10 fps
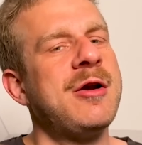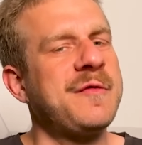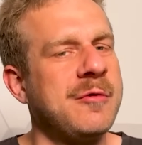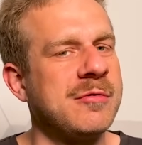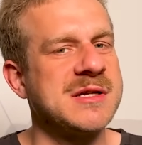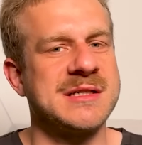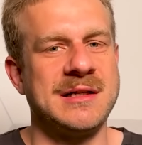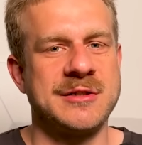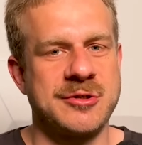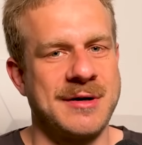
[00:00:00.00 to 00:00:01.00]
And of course,
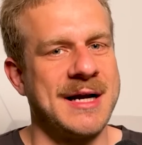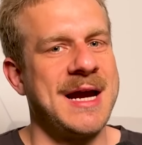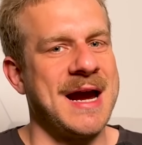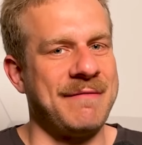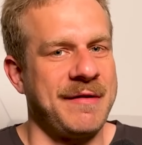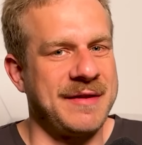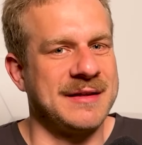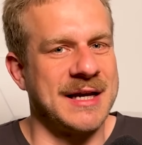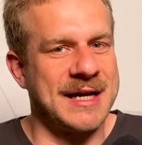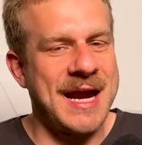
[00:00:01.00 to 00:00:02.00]
they'll try everything
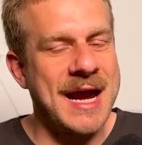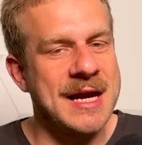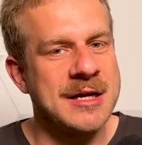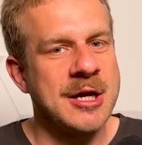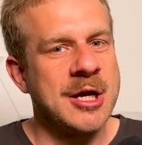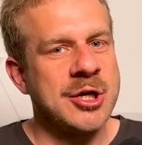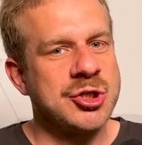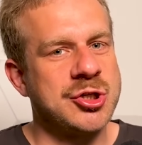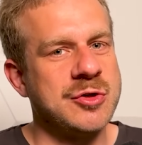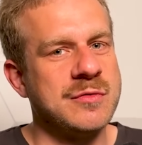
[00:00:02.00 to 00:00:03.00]
they can
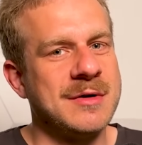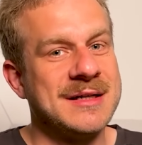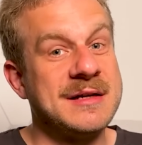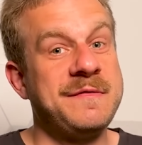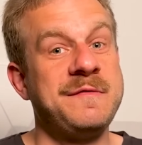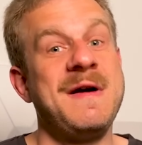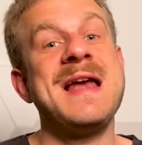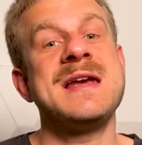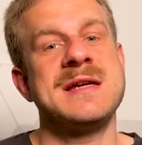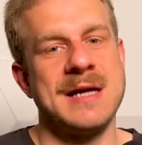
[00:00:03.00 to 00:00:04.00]
to
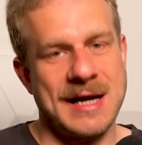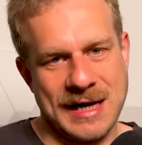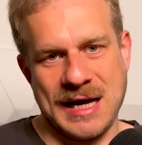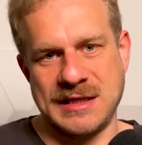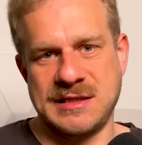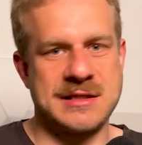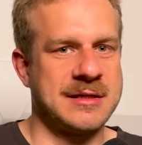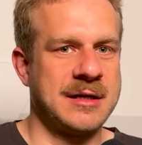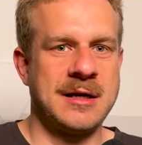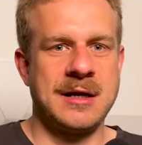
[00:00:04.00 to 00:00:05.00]
defend
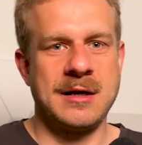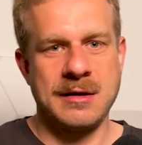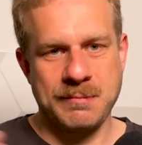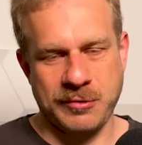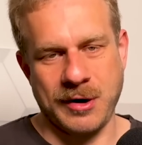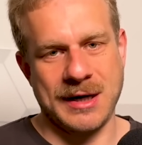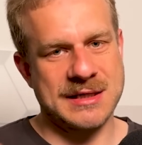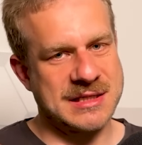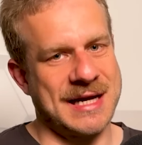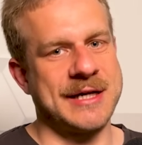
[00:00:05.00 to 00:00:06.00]
against
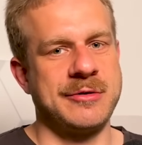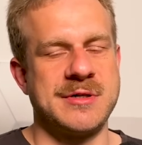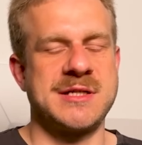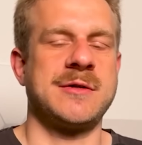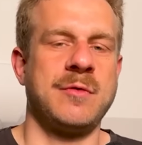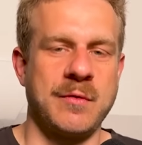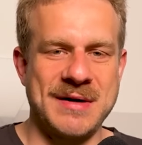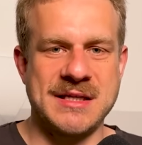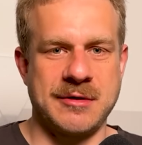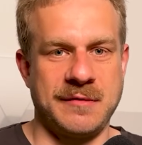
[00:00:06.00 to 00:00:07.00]
products like Cursor or
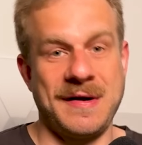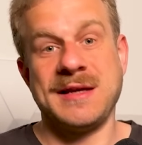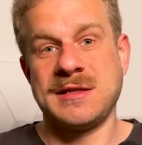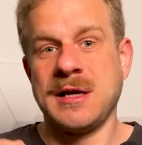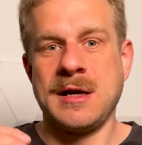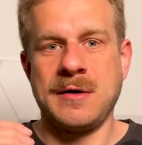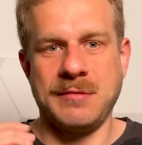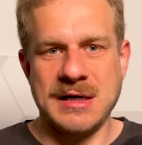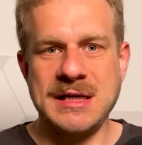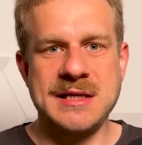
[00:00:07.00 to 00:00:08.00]
Windsurf. And
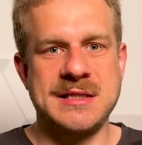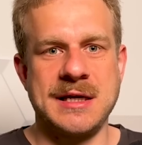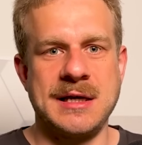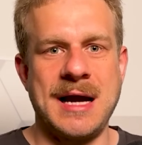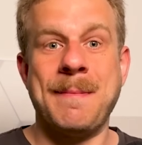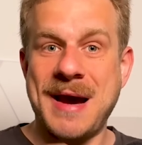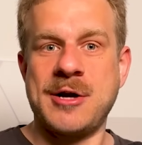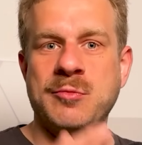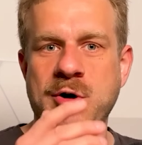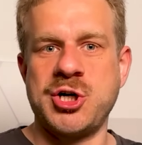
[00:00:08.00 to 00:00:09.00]
releasing a
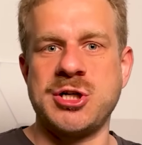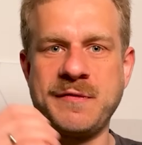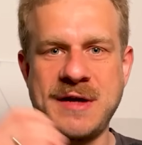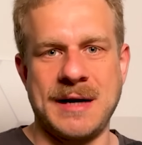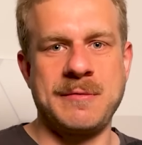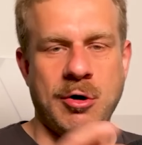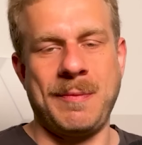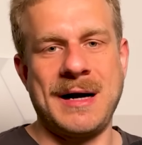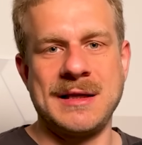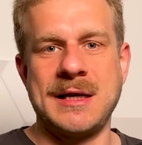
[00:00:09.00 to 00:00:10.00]
better version of GitHub
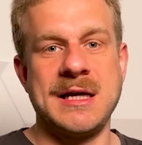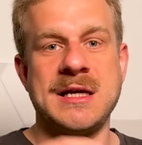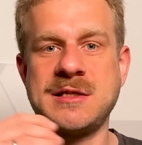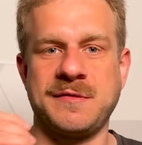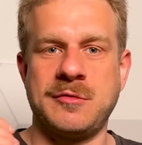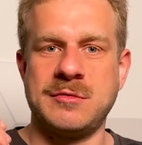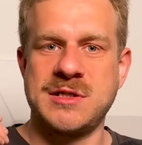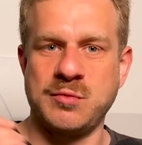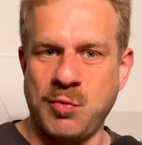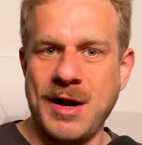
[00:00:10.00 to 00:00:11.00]
Copilot is, of
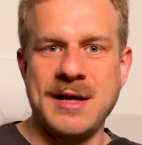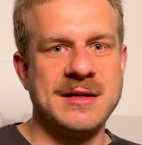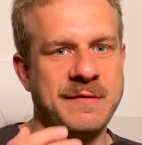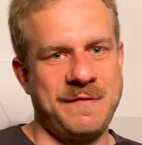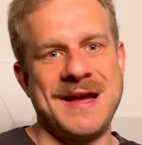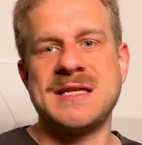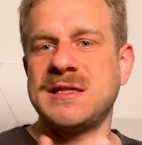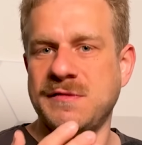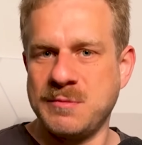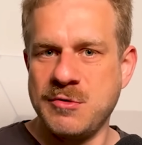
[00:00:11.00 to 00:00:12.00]
course, one
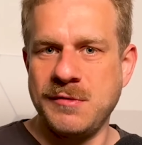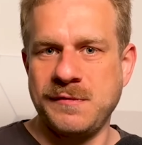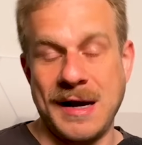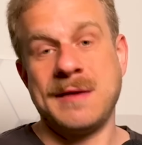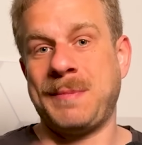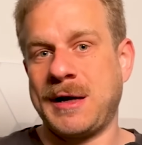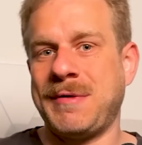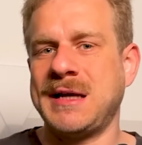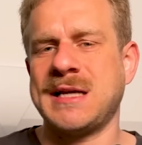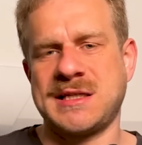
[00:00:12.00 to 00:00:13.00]
defensive move. And by the
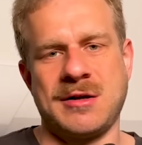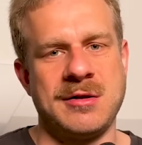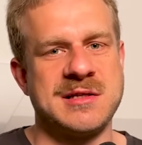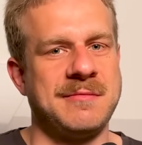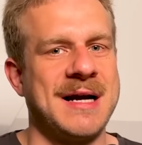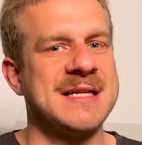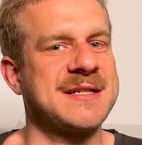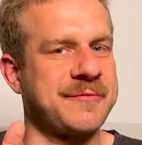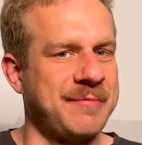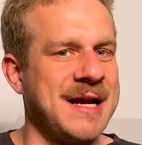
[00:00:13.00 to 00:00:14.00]
way, that's also why it's
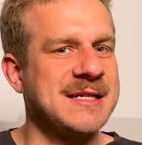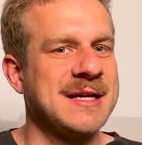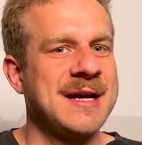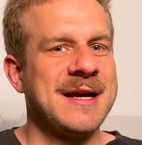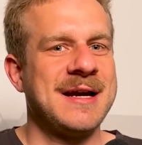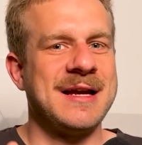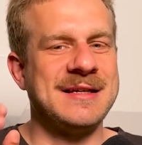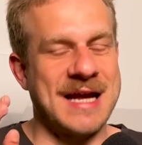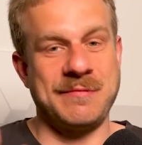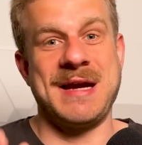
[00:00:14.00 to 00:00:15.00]
great
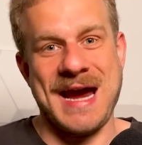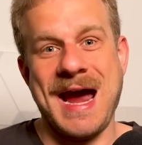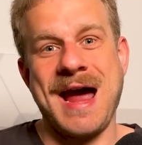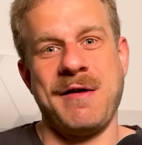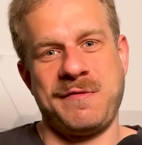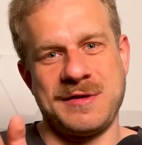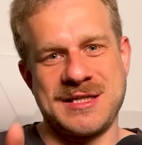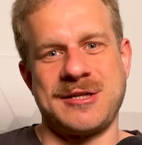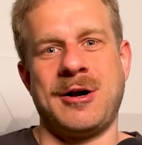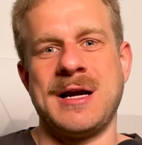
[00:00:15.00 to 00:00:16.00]
that we have
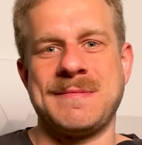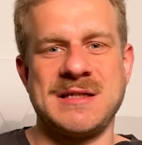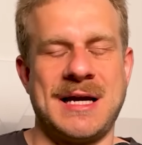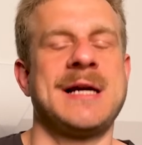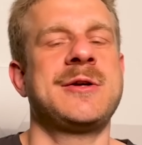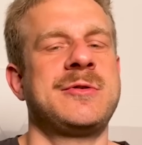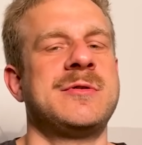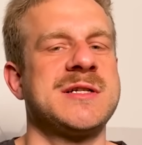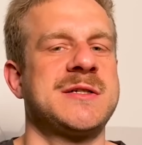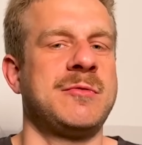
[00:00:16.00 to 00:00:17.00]
startups like
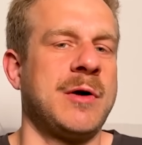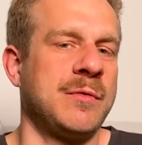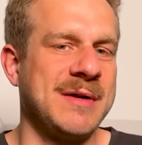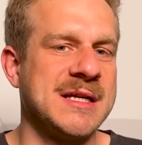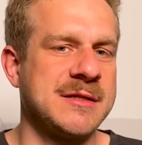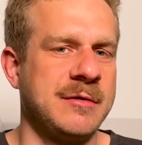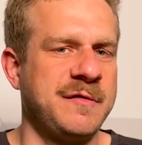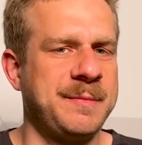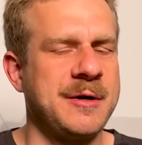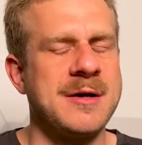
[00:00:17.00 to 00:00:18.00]
Cursor or
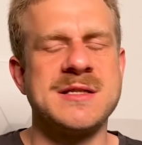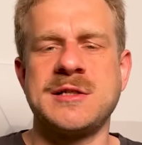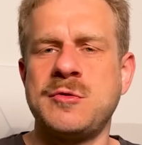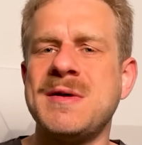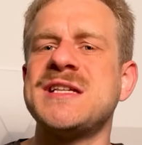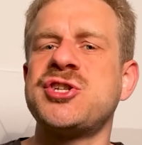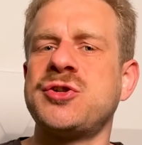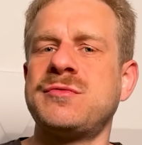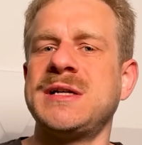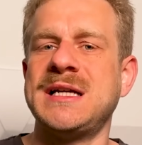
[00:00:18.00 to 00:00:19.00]
Windsurf because the
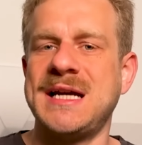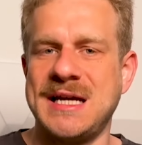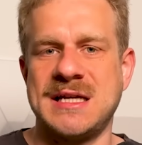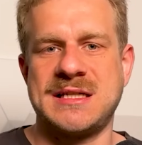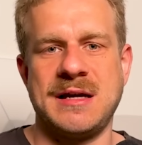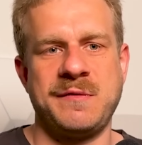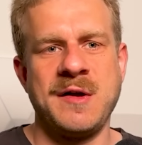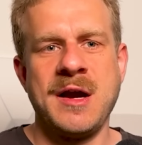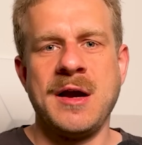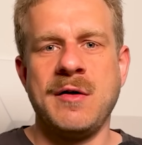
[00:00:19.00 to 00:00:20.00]
question really is if
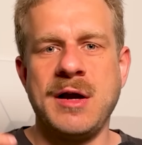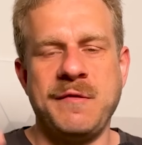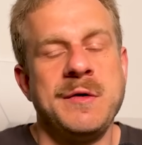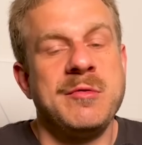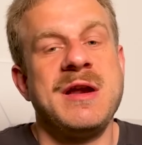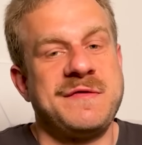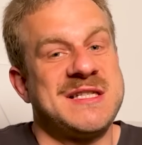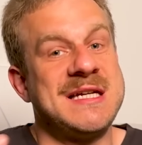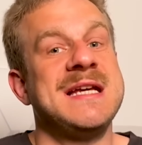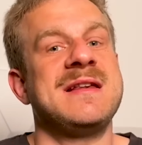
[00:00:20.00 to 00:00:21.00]
if we would have
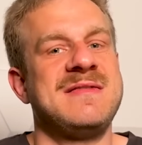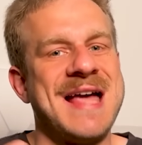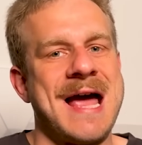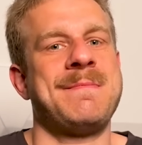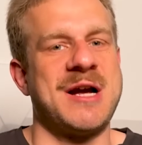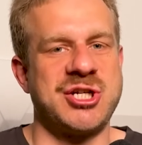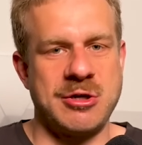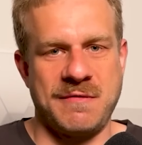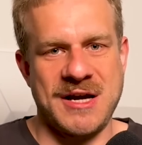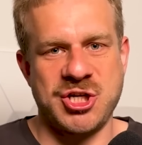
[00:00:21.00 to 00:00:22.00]
seen that much
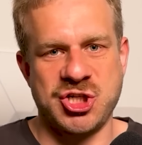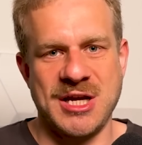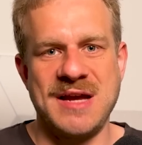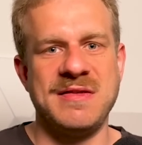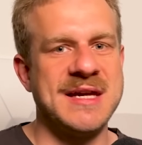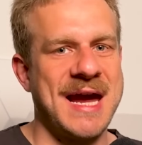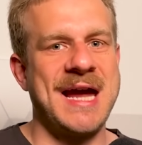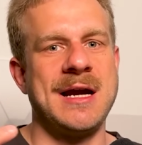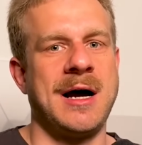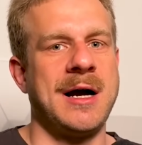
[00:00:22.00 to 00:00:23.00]
innovation in the
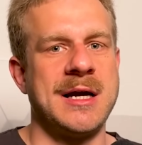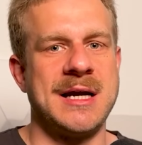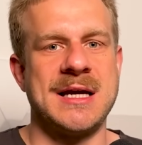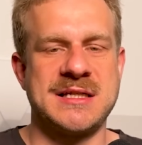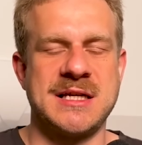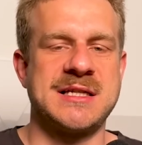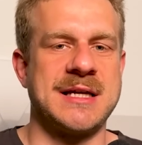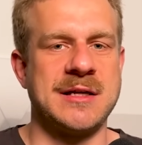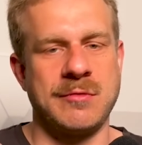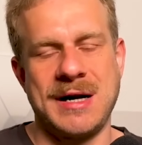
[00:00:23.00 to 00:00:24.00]
AI
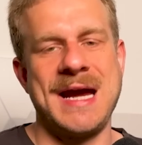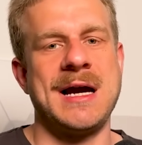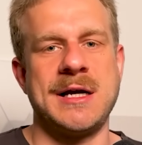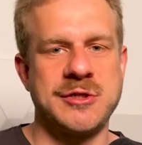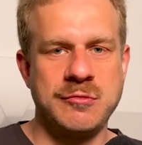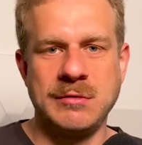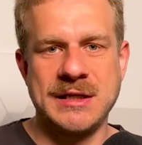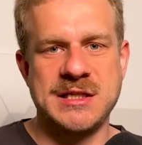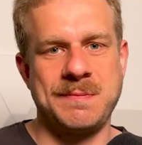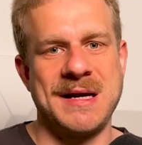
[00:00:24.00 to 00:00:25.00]
assistant or AI
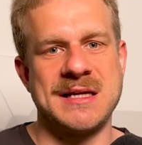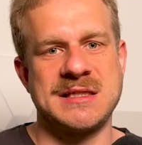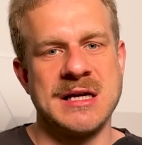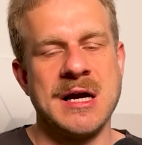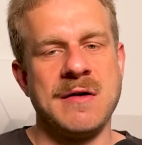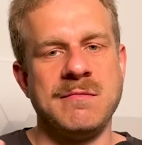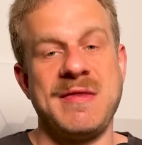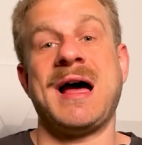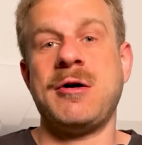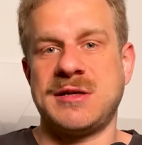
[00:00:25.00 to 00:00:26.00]
tooling space
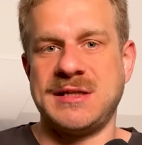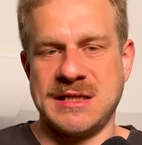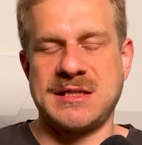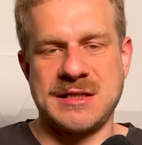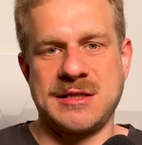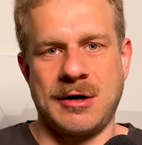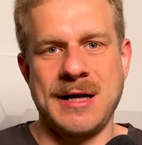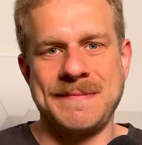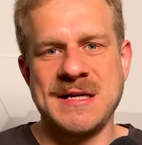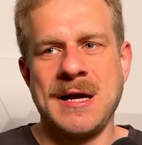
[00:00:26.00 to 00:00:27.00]
without these
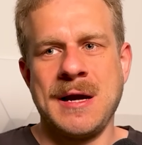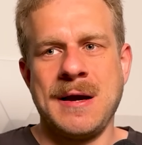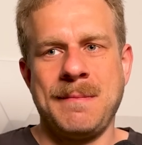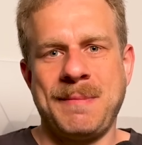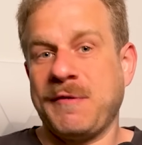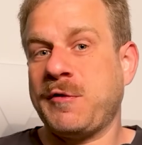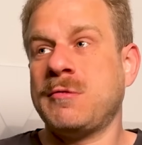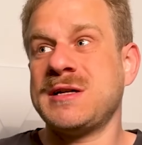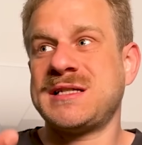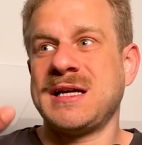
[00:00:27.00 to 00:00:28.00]
startups. But of
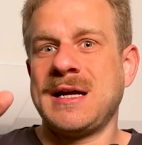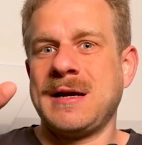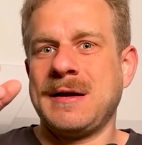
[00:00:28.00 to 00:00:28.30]
course,